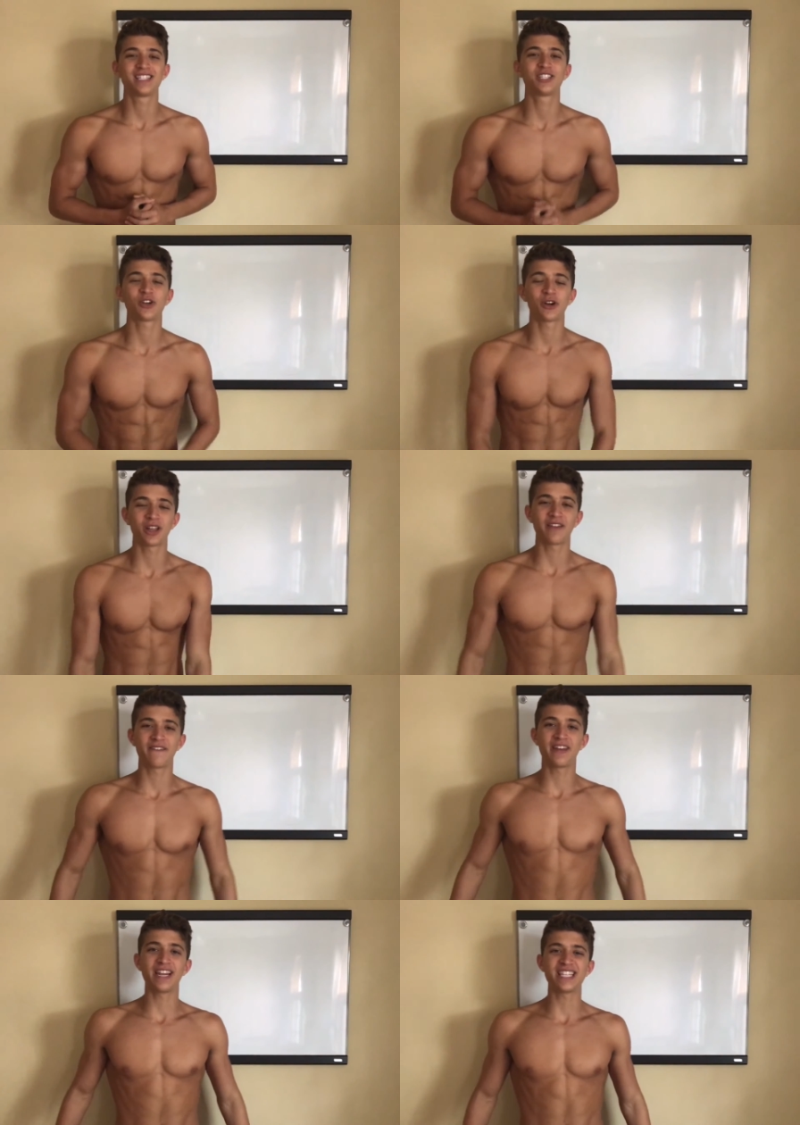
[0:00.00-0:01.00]
This is Charlie Life
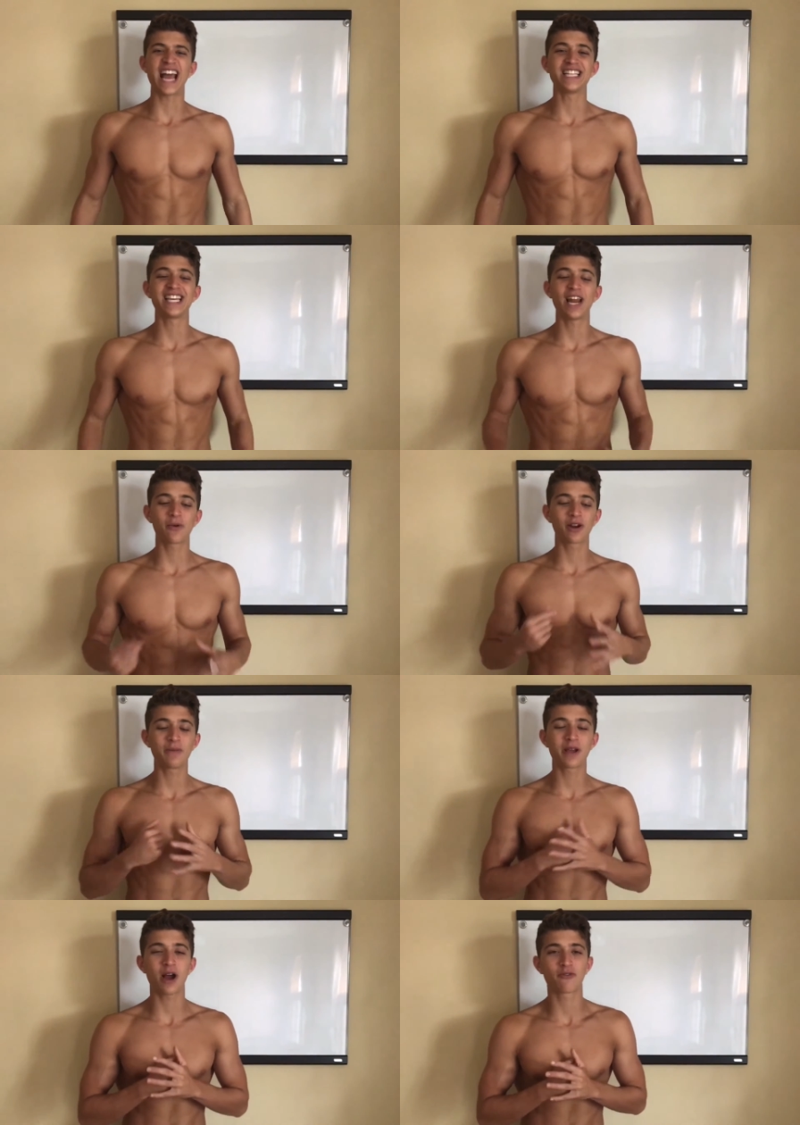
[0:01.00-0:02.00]
Fitness, and today we're going to
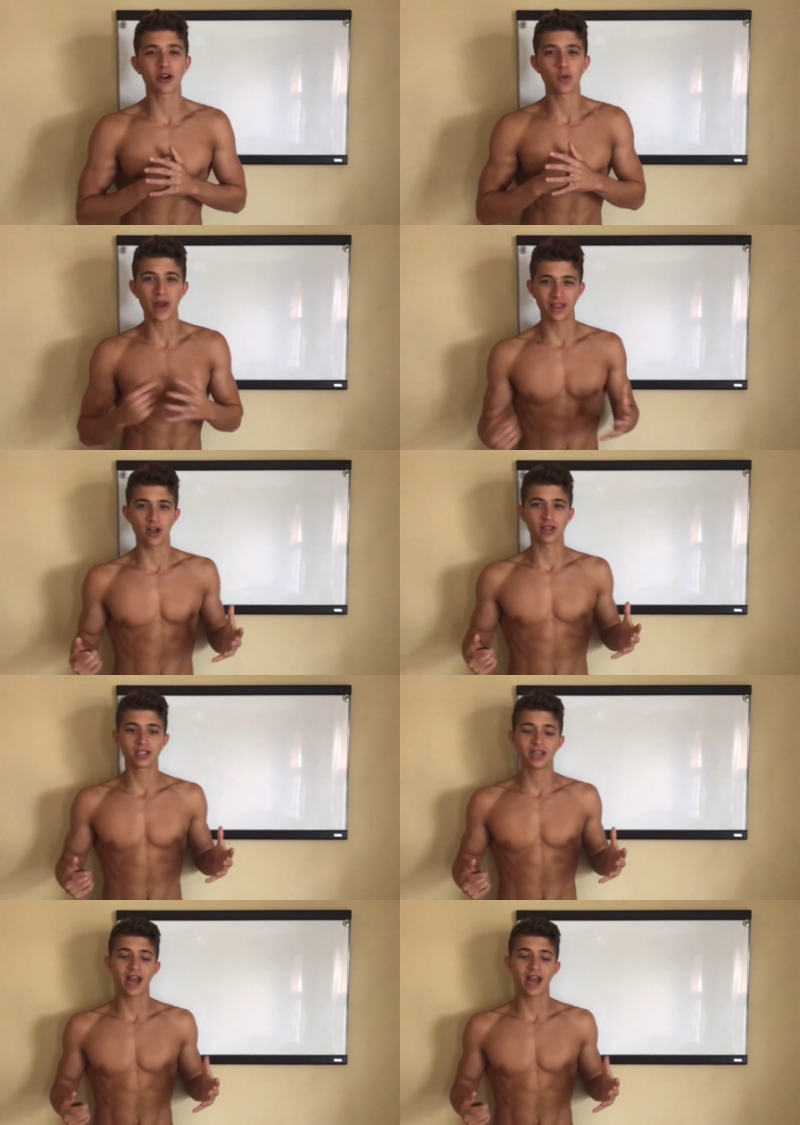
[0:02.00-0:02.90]
be covering weight loss.